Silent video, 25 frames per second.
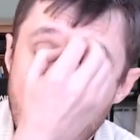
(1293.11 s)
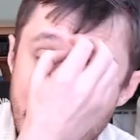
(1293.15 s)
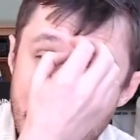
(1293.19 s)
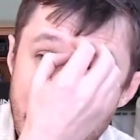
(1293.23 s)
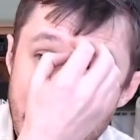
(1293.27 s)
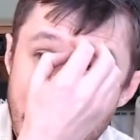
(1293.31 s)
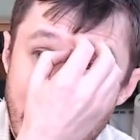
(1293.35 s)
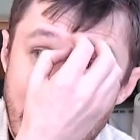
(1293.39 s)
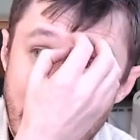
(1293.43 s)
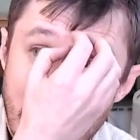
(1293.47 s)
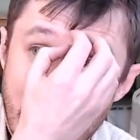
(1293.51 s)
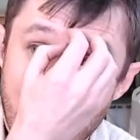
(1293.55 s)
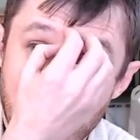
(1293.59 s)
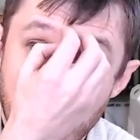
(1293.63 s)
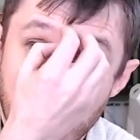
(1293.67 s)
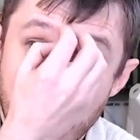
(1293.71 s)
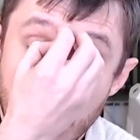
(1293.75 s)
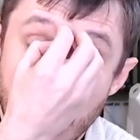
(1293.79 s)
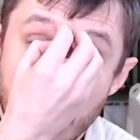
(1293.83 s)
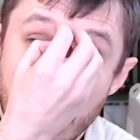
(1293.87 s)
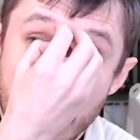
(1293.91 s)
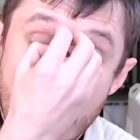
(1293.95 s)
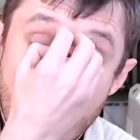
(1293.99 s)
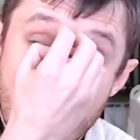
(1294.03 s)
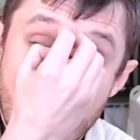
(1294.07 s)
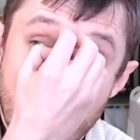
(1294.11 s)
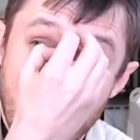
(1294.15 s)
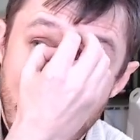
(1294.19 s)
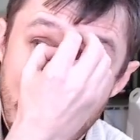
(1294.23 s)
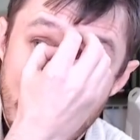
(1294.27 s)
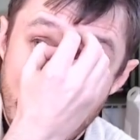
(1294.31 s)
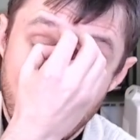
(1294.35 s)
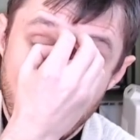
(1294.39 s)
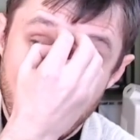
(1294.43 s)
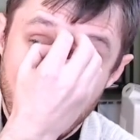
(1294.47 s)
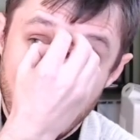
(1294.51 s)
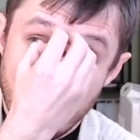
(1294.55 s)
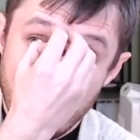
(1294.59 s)
The only thing that
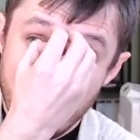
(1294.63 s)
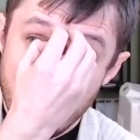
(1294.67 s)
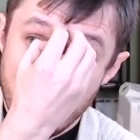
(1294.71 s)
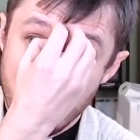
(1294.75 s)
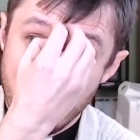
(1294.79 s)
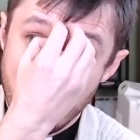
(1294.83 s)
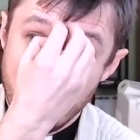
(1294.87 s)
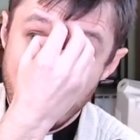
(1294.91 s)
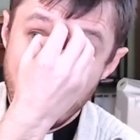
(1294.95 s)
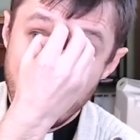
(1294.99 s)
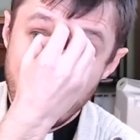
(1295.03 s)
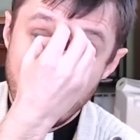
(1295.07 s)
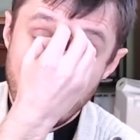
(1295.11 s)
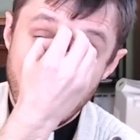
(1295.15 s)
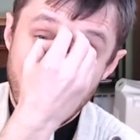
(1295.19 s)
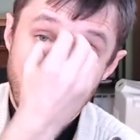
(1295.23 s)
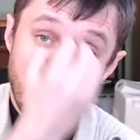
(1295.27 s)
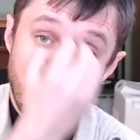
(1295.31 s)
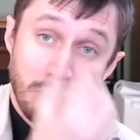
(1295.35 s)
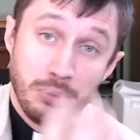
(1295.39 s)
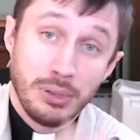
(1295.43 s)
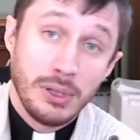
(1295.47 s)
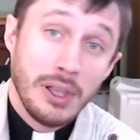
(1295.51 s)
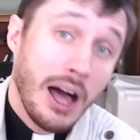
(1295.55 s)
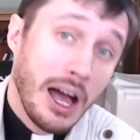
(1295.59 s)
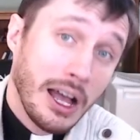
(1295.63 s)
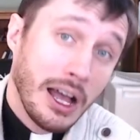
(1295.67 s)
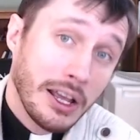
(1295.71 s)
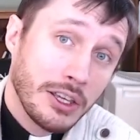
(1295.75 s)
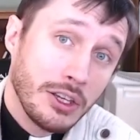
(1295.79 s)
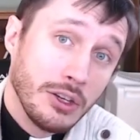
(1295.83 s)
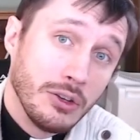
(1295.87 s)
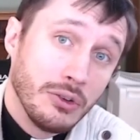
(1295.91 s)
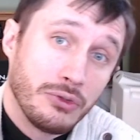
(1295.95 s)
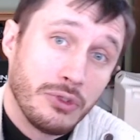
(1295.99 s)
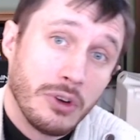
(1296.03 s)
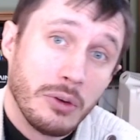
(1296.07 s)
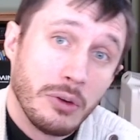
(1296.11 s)
might block
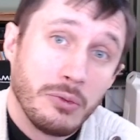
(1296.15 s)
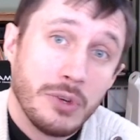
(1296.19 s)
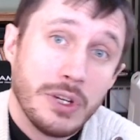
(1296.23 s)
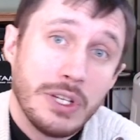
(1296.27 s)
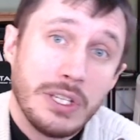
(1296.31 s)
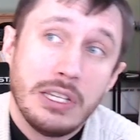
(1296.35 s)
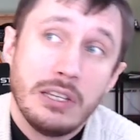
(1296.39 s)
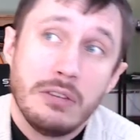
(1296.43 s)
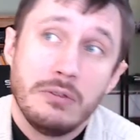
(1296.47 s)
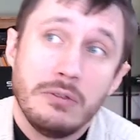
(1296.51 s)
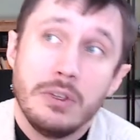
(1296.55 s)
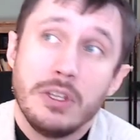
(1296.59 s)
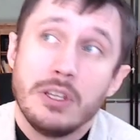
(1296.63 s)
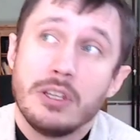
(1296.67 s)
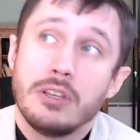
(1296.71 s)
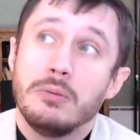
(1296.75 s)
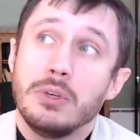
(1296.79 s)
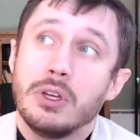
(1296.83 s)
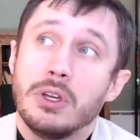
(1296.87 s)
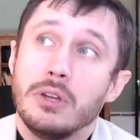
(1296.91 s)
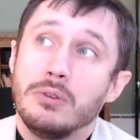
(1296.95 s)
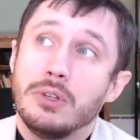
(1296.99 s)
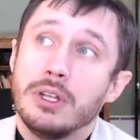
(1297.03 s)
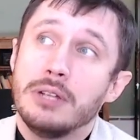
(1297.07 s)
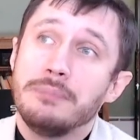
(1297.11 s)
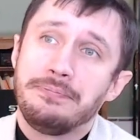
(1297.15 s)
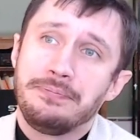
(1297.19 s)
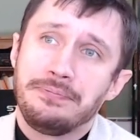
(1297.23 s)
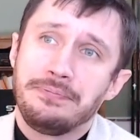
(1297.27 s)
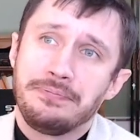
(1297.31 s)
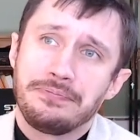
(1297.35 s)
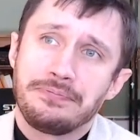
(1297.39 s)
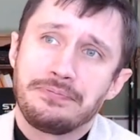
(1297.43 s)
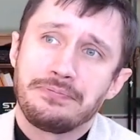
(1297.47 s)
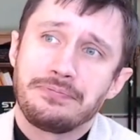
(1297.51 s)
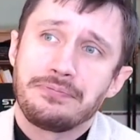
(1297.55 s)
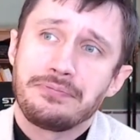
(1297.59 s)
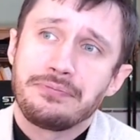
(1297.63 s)
you from receiving communion
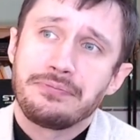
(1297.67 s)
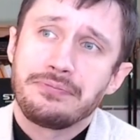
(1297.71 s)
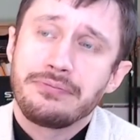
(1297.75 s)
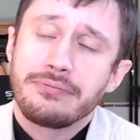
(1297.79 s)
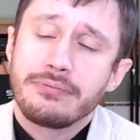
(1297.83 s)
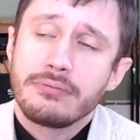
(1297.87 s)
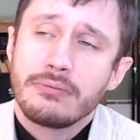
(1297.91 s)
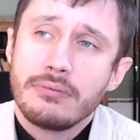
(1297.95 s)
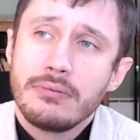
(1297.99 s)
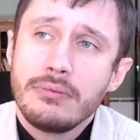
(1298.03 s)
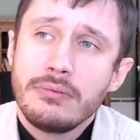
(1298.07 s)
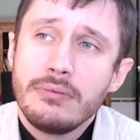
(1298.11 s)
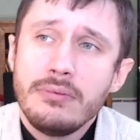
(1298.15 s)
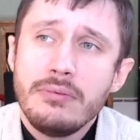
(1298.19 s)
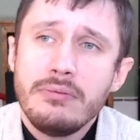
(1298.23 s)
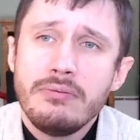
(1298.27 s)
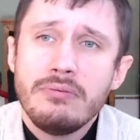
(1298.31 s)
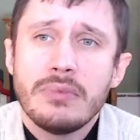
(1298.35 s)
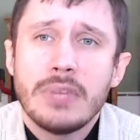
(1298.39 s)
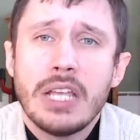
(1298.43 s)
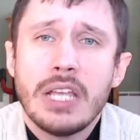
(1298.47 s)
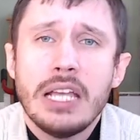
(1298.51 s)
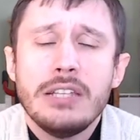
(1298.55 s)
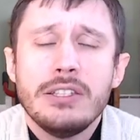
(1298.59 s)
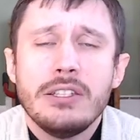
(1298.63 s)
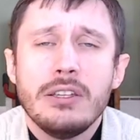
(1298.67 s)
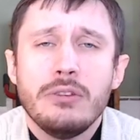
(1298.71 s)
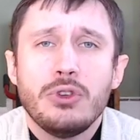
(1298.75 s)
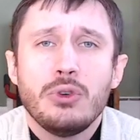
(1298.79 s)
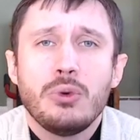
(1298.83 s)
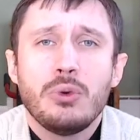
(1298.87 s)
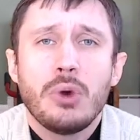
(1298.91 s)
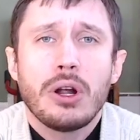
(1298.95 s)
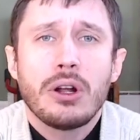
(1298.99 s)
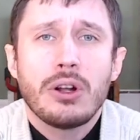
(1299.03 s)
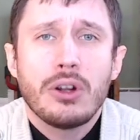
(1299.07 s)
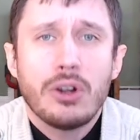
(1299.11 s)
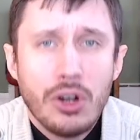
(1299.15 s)
is if you
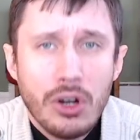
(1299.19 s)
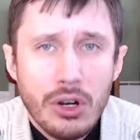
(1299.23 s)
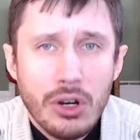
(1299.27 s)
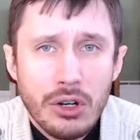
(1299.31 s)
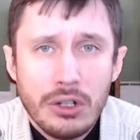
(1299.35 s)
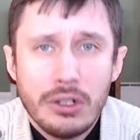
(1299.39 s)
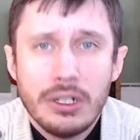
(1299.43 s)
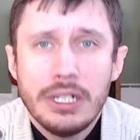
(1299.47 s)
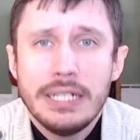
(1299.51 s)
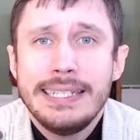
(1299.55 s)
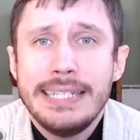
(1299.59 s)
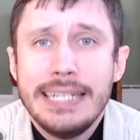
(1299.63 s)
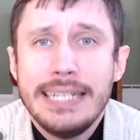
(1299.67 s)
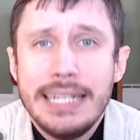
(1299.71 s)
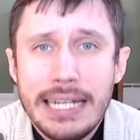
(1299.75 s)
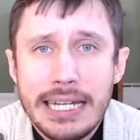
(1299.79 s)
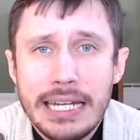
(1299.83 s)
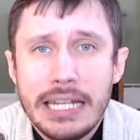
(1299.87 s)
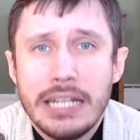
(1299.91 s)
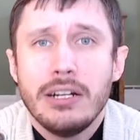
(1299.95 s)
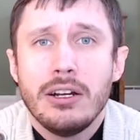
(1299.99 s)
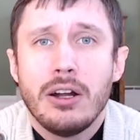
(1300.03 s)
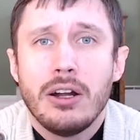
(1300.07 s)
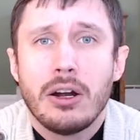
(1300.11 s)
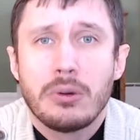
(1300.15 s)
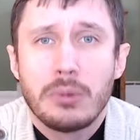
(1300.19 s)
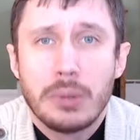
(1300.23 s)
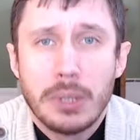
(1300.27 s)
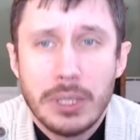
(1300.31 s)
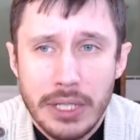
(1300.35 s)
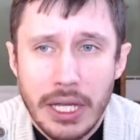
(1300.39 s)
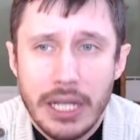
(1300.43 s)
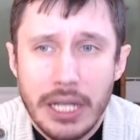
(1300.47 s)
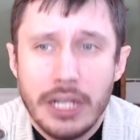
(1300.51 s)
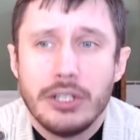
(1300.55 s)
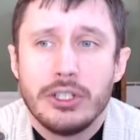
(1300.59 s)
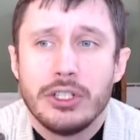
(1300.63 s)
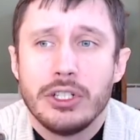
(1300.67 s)
are currently in a
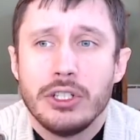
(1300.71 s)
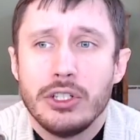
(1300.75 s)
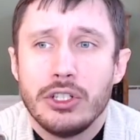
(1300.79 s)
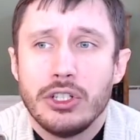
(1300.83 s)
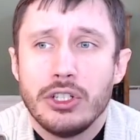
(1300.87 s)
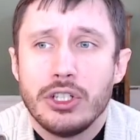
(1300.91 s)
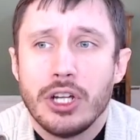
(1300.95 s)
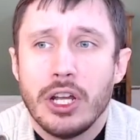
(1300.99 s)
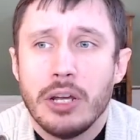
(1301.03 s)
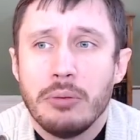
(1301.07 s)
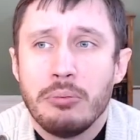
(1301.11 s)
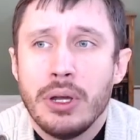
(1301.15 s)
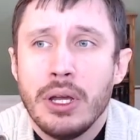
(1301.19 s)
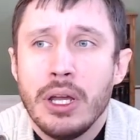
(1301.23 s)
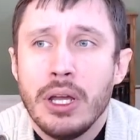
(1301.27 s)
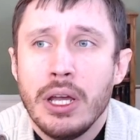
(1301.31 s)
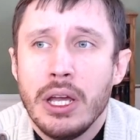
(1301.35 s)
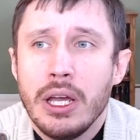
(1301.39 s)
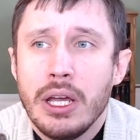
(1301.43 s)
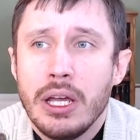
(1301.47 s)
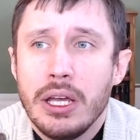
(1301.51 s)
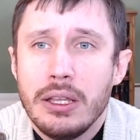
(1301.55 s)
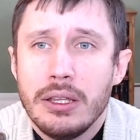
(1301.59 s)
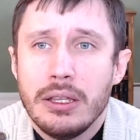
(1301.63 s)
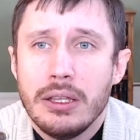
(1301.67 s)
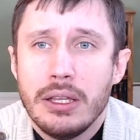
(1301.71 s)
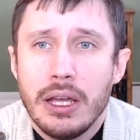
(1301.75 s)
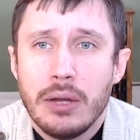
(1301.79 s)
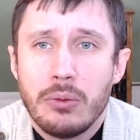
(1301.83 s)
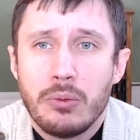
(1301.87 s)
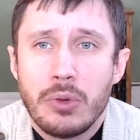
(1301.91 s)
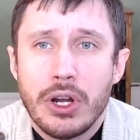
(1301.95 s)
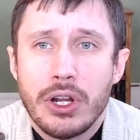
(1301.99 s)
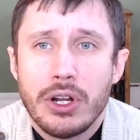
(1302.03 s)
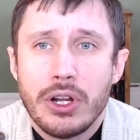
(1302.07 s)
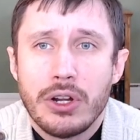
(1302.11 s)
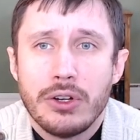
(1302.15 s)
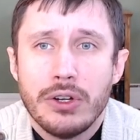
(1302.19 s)
relationship
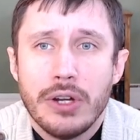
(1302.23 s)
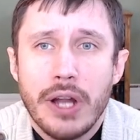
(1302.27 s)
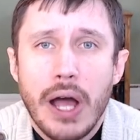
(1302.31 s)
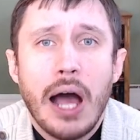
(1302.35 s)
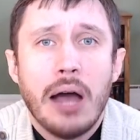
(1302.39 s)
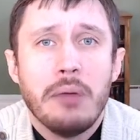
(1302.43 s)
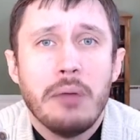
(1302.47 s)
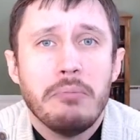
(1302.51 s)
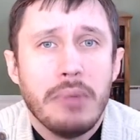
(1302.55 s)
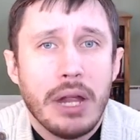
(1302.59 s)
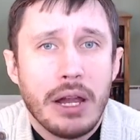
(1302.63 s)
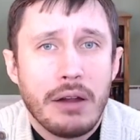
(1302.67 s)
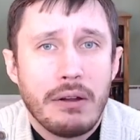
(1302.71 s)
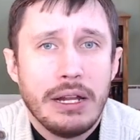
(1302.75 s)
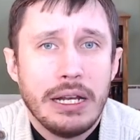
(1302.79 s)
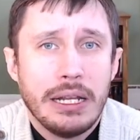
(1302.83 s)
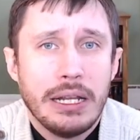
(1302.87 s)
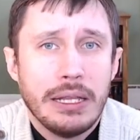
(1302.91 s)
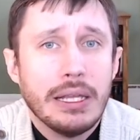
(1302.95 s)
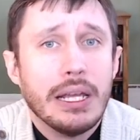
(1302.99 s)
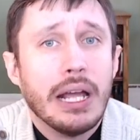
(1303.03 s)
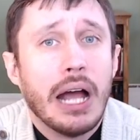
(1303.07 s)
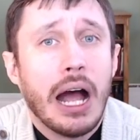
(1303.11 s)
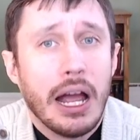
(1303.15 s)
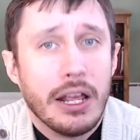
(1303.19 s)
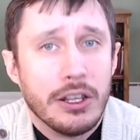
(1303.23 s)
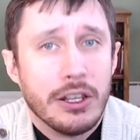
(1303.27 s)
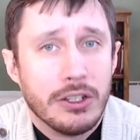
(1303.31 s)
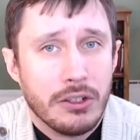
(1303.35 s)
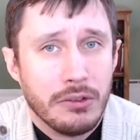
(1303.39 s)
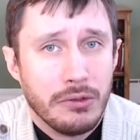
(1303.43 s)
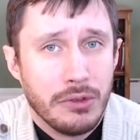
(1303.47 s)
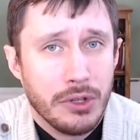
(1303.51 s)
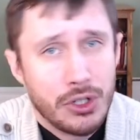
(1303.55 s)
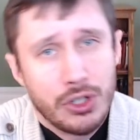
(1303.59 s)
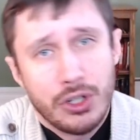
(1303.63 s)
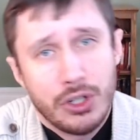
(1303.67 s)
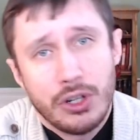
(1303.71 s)
where you're not married in the eyes of
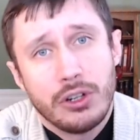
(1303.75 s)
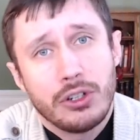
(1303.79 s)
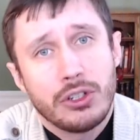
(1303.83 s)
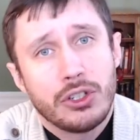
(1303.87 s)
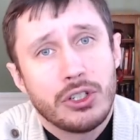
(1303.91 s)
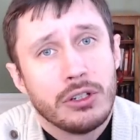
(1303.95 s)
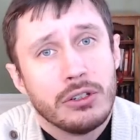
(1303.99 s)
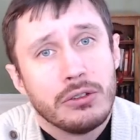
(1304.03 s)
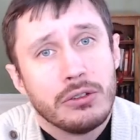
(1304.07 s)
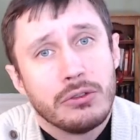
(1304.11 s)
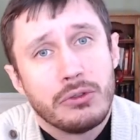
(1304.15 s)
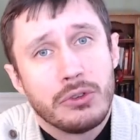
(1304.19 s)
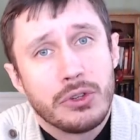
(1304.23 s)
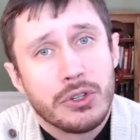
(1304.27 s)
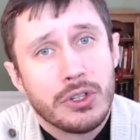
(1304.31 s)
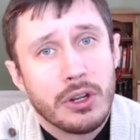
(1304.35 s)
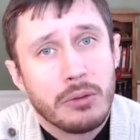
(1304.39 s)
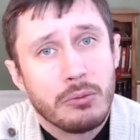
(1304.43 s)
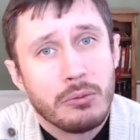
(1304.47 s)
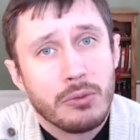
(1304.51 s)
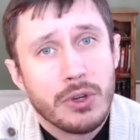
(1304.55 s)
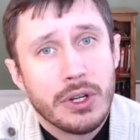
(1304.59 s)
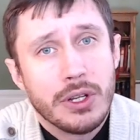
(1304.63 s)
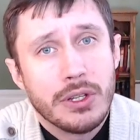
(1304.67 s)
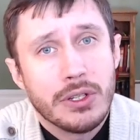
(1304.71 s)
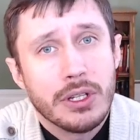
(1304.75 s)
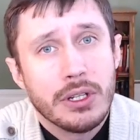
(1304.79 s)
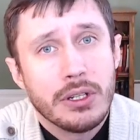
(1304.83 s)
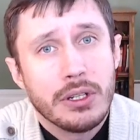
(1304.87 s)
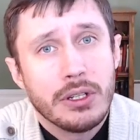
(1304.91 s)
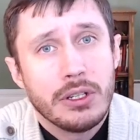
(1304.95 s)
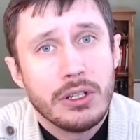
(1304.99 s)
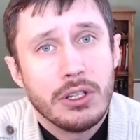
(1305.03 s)
the church for some reason.